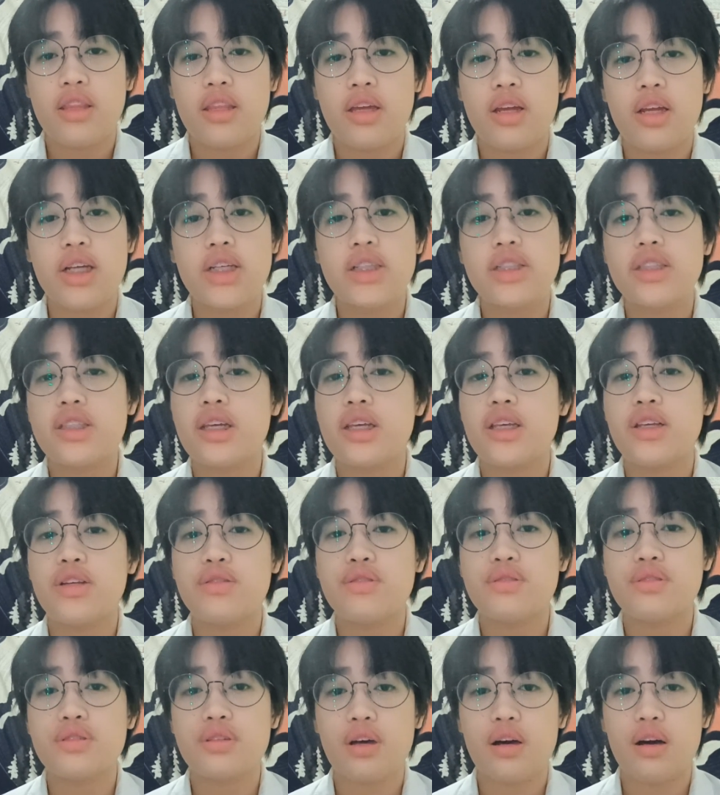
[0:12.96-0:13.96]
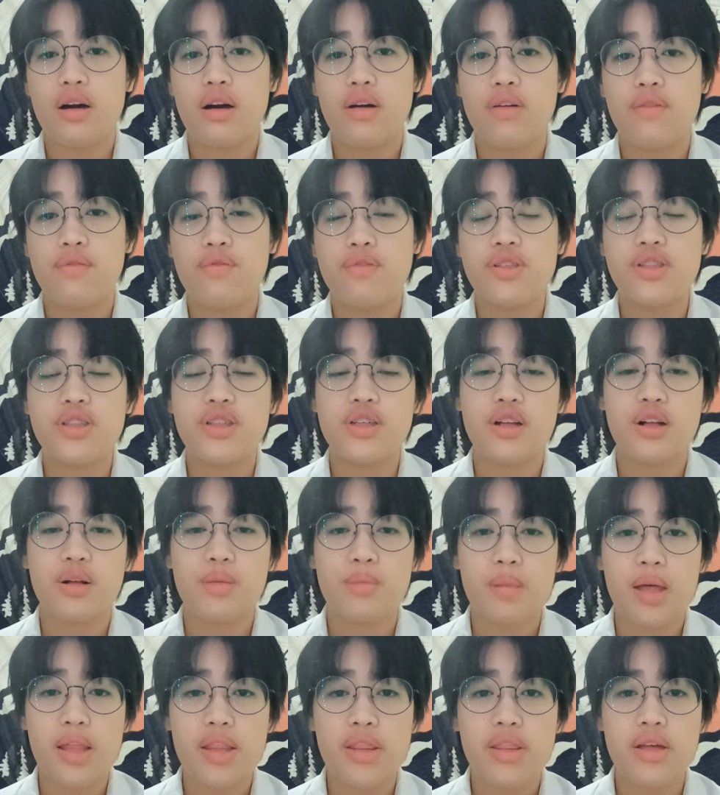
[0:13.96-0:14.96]
There is the use of physical
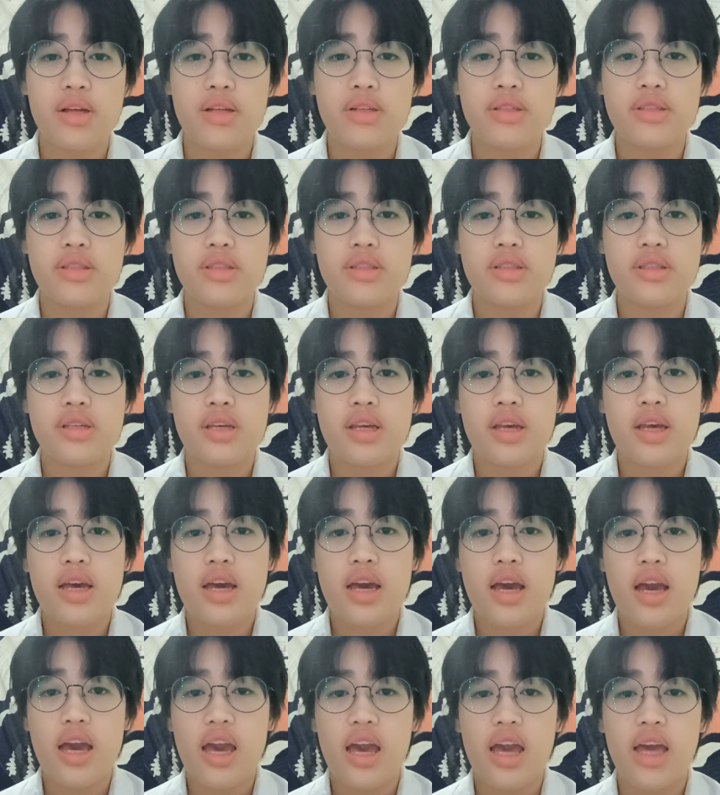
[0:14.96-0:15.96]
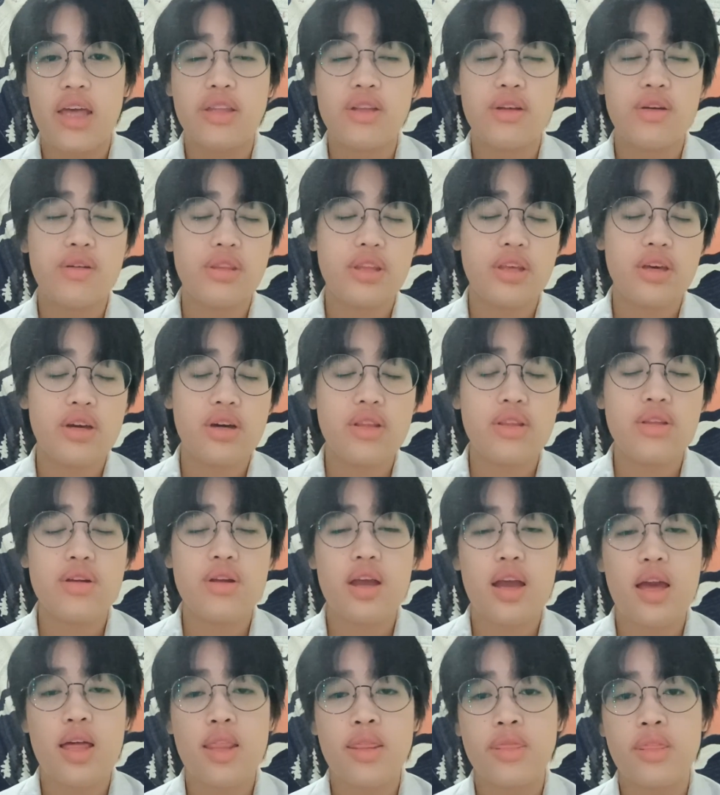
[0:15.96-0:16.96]
methods, and on the other
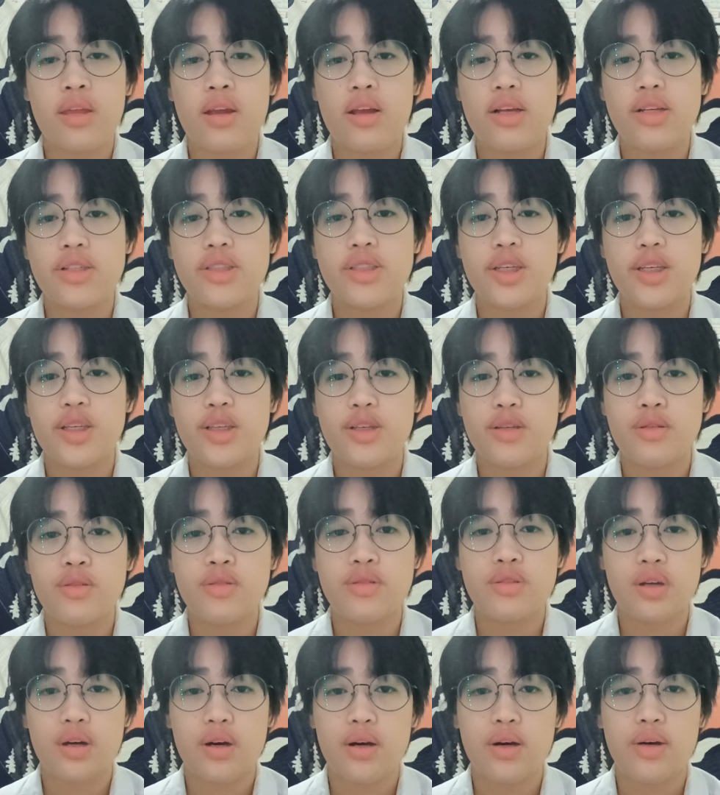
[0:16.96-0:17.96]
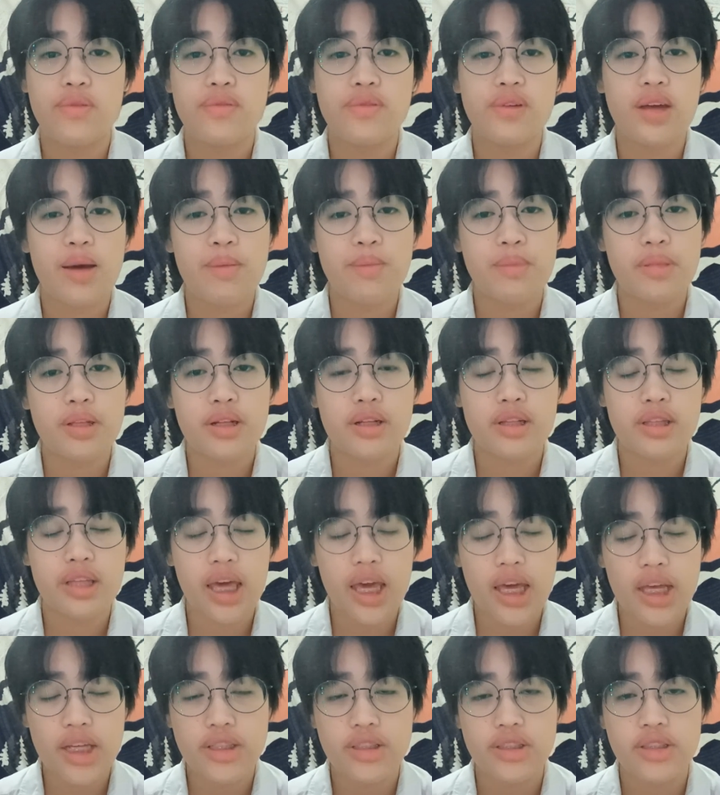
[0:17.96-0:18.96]
hand, there is the use of chemical
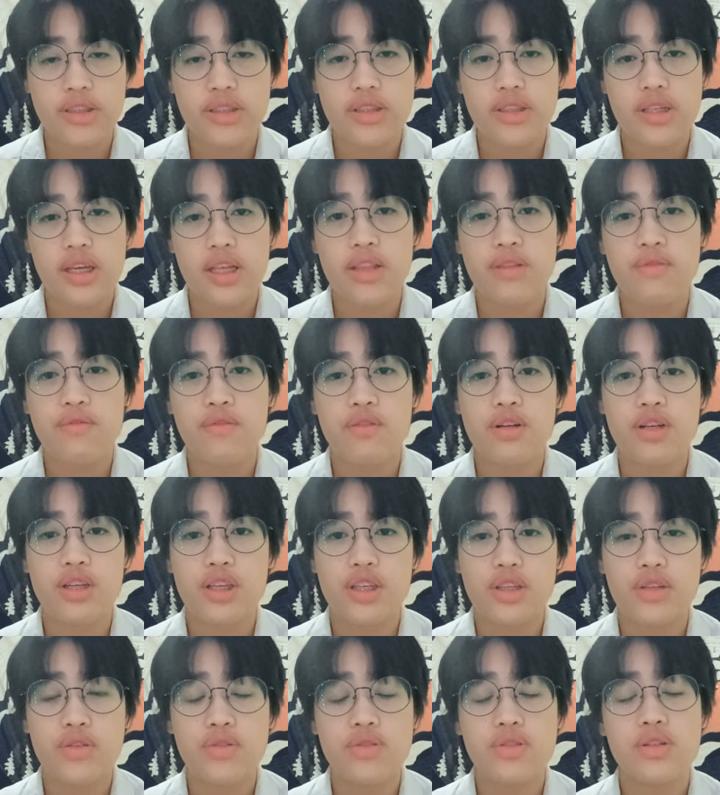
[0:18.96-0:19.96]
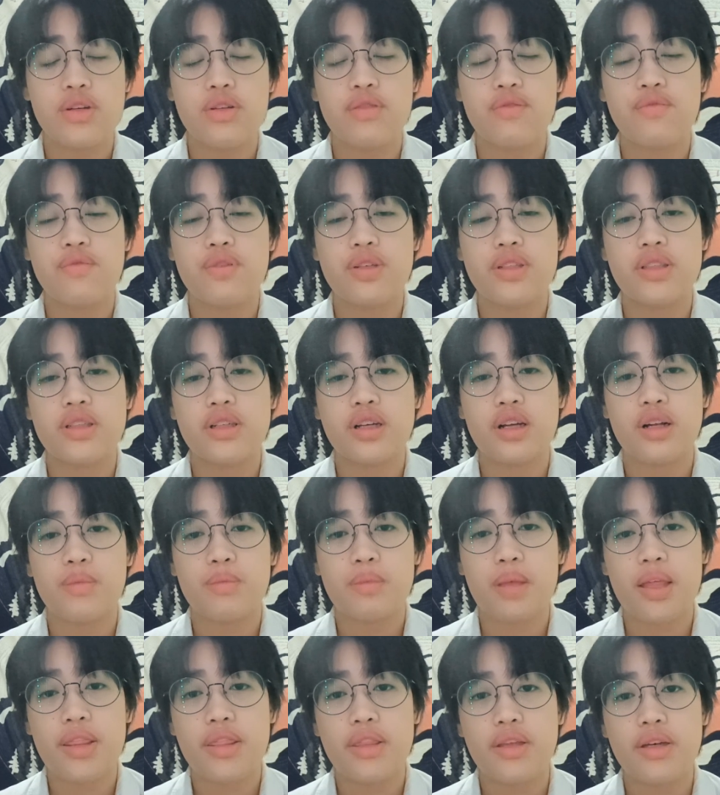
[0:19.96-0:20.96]
agents. And for the use of physical
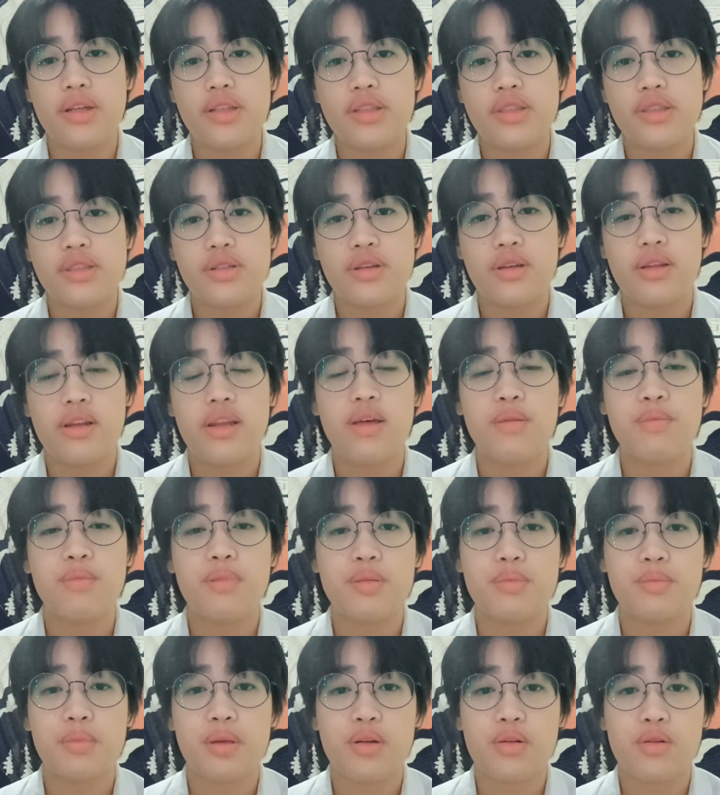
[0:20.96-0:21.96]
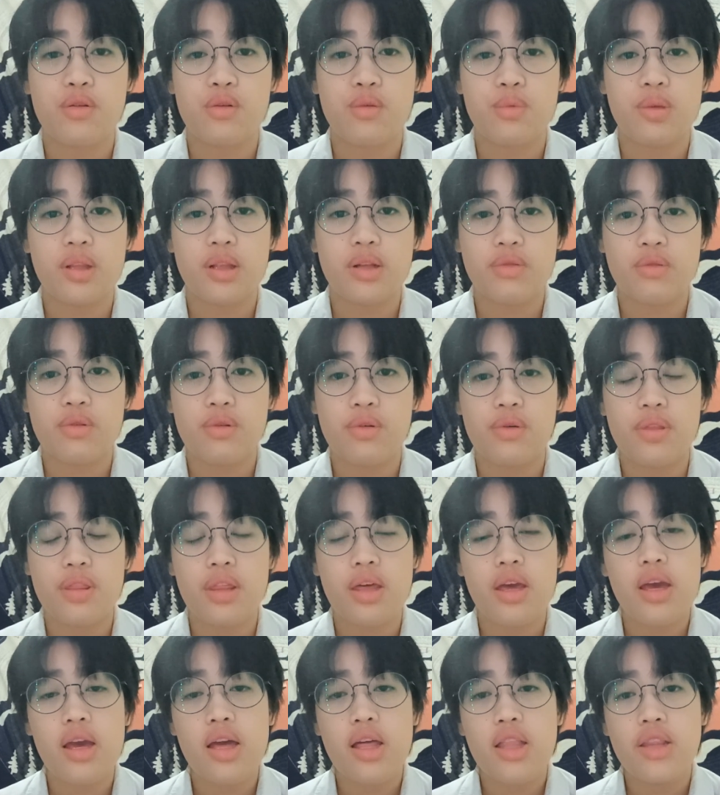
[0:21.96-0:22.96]
methods to inhibit microbial growth,
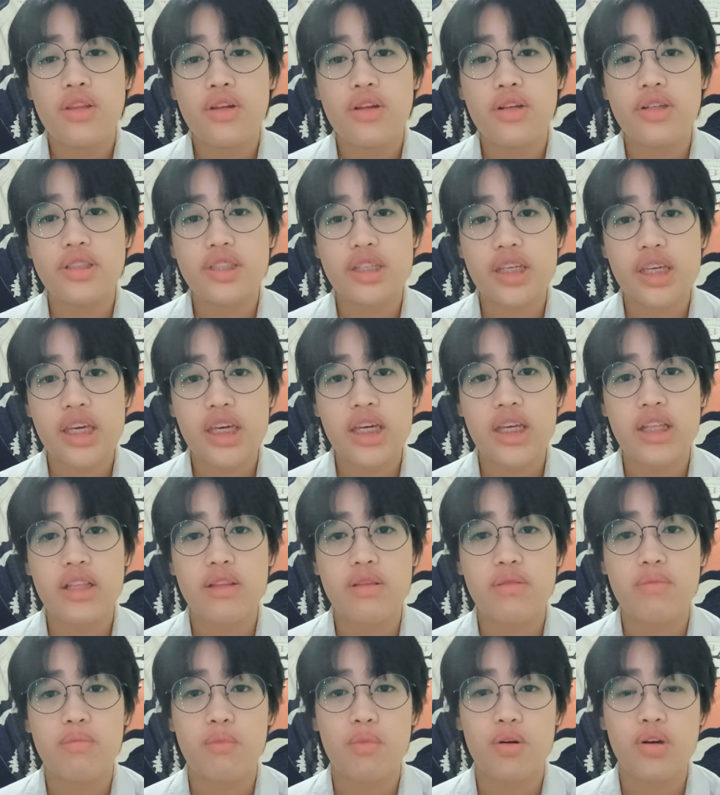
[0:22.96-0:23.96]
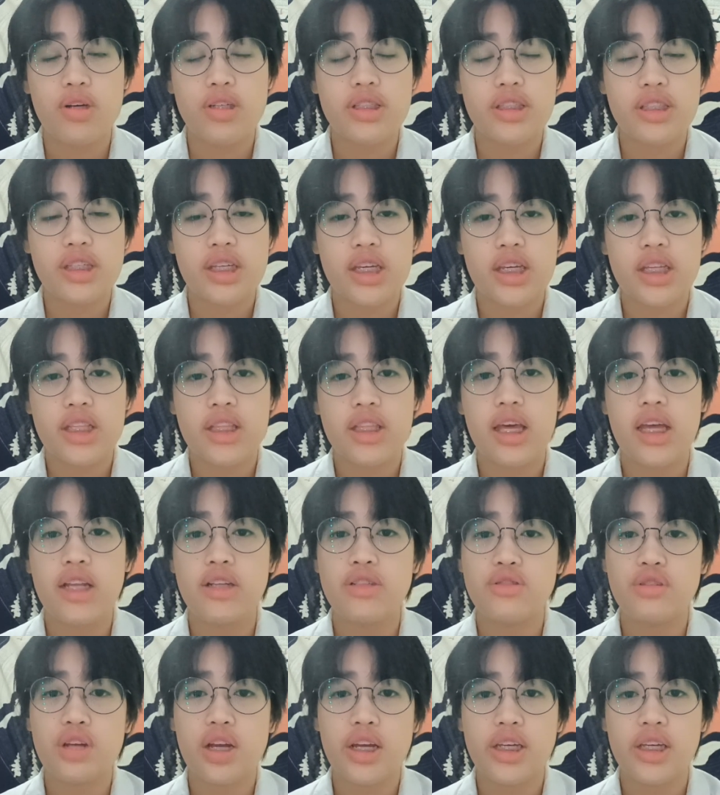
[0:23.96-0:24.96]
there is heat, moist heat,
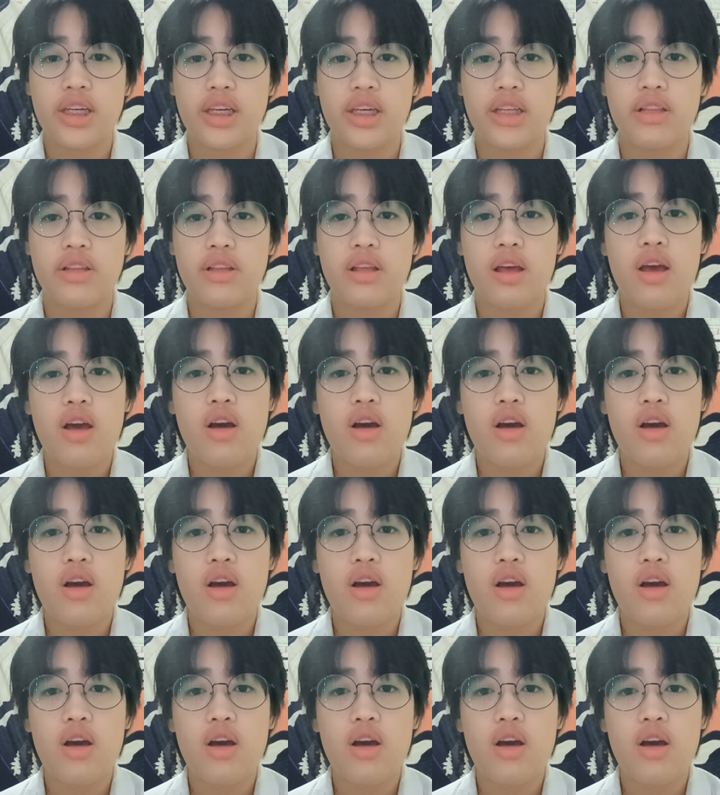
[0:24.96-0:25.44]
and dry heat.